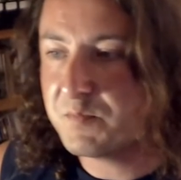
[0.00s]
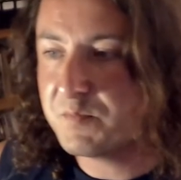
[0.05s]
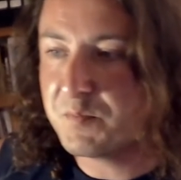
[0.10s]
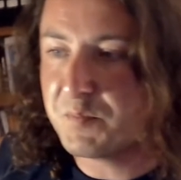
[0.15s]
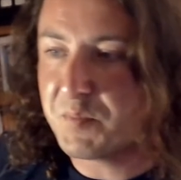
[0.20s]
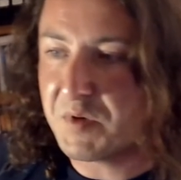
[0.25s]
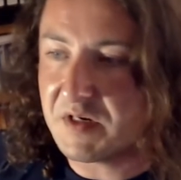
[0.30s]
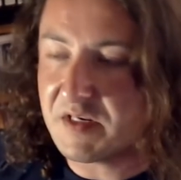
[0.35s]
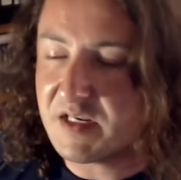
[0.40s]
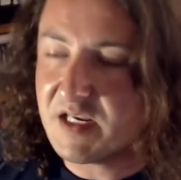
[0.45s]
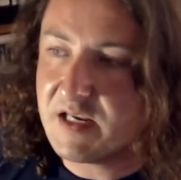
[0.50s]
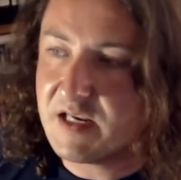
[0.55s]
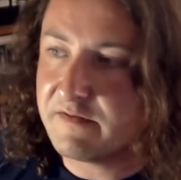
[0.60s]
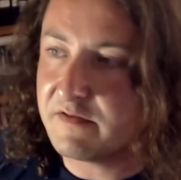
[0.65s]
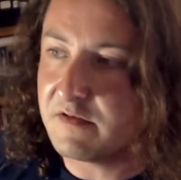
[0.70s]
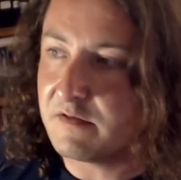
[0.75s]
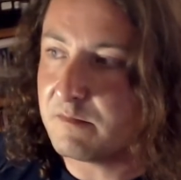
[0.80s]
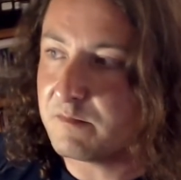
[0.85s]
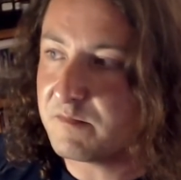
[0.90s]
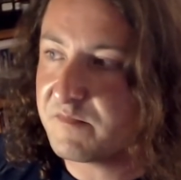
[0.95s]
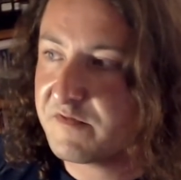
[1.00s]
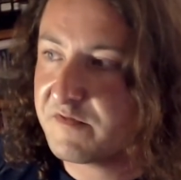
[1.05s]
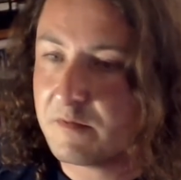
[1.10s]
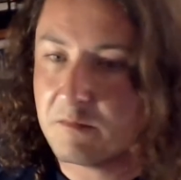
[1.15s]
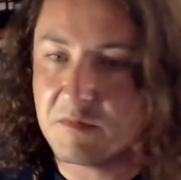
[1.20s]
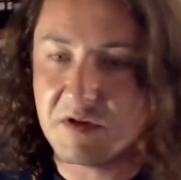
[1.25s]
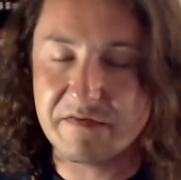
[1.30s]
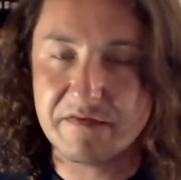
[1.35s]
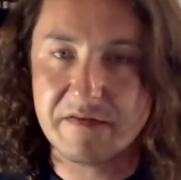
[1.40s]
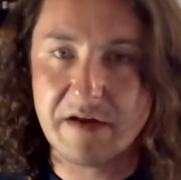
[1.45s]
But even from
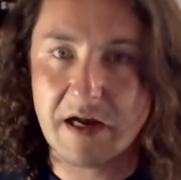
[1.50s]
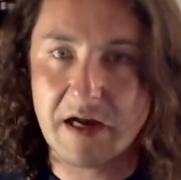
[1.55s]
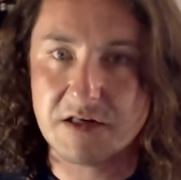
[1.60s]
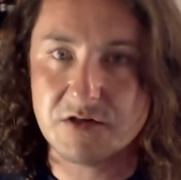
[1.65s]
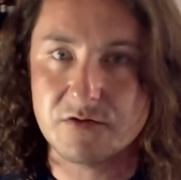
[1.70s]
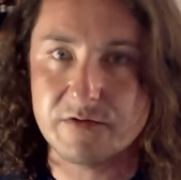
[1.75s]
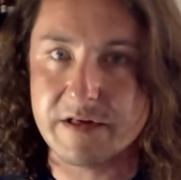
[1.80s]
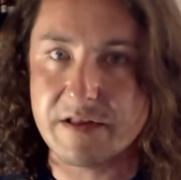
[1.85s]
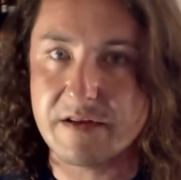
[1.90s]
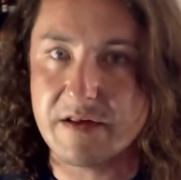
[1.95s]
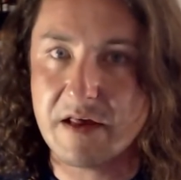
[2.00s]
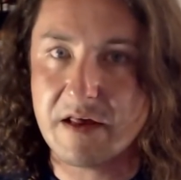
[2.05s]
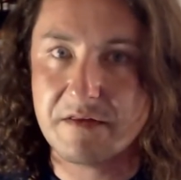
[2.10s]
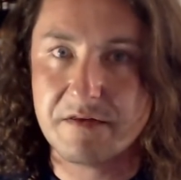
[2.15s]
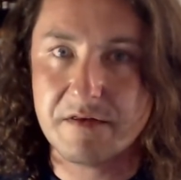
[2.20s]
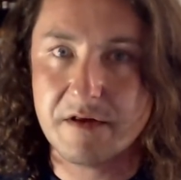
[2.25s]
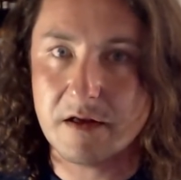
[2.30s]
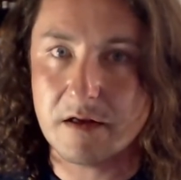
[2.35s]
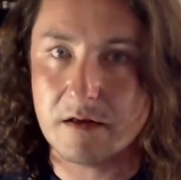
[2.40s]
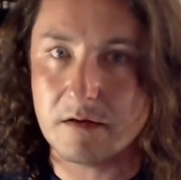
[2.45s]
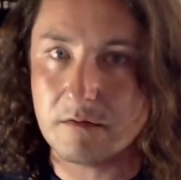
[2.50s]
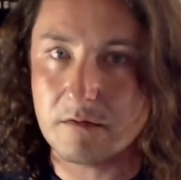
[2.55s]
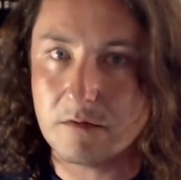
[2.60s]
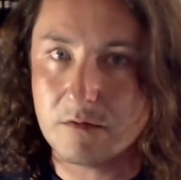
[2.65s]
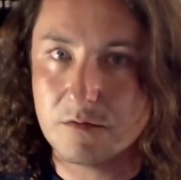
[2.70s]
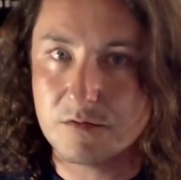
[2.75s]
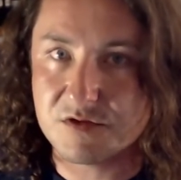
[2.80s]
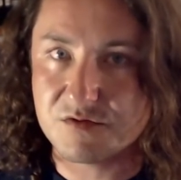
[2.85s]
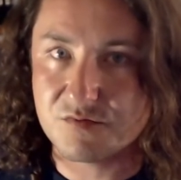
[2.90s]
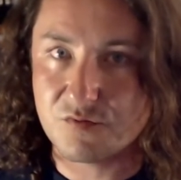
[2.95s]
the factory, that thing
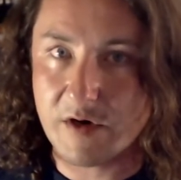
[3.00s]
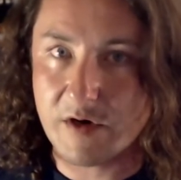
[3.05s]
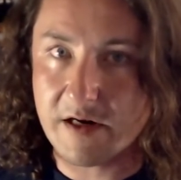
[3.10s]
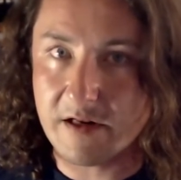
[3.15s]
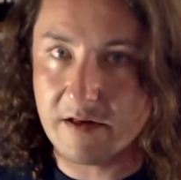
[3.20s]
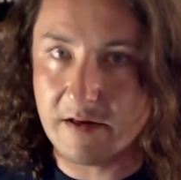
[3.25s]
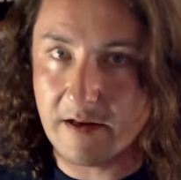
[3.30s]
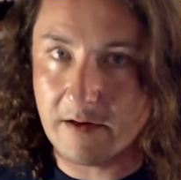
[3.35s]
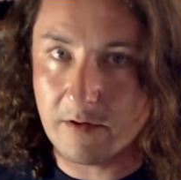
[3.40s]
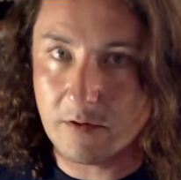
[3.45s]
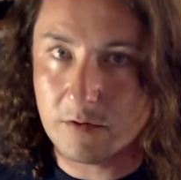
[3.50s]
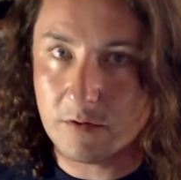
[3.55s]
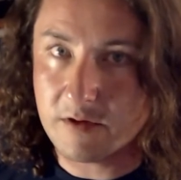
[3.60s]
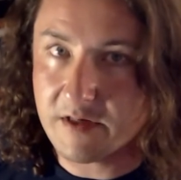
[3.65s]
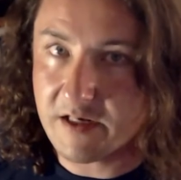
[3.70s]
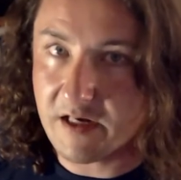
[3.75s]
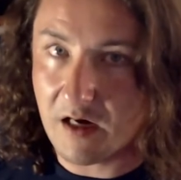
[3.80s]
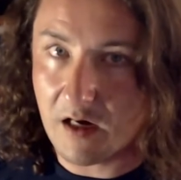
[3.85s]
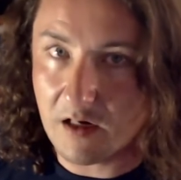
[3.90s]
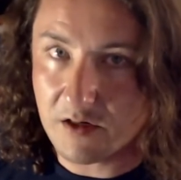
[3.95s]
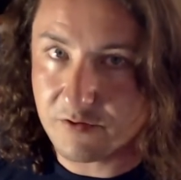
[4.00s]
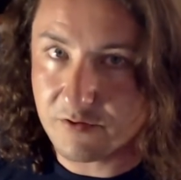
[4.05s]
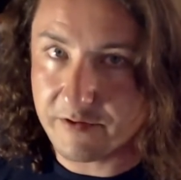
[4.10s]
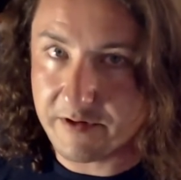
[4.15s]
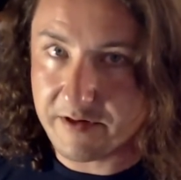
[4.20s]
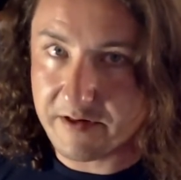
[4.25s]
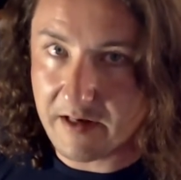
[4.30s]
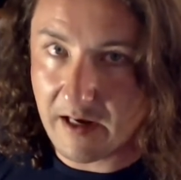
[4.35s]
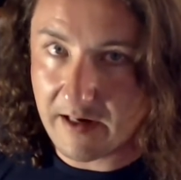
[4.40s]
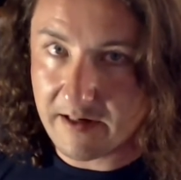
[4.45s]
was rated at only
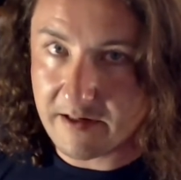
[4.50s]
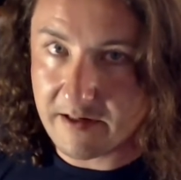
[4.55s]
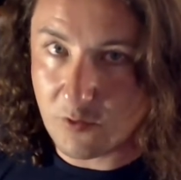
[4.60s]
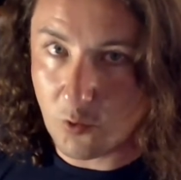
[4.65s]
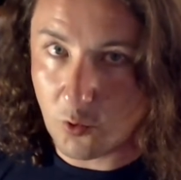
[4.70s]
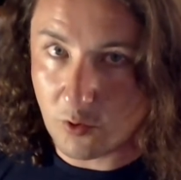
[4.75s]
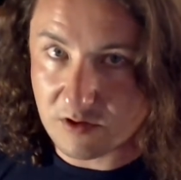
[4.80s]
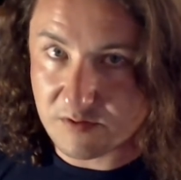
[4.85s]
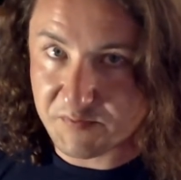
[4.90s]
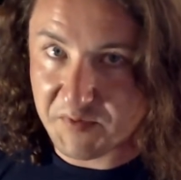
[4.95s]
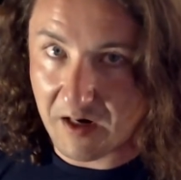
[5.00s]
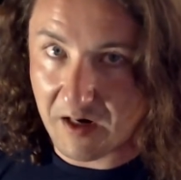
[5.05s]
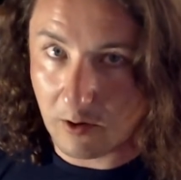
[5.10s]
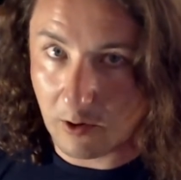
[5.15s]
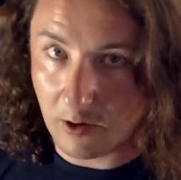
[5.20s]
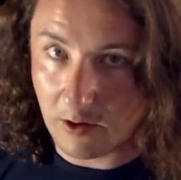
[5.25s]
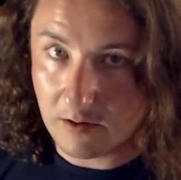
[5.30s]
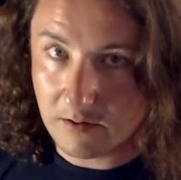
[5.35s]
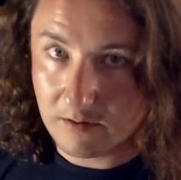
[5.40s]
190 horsepower.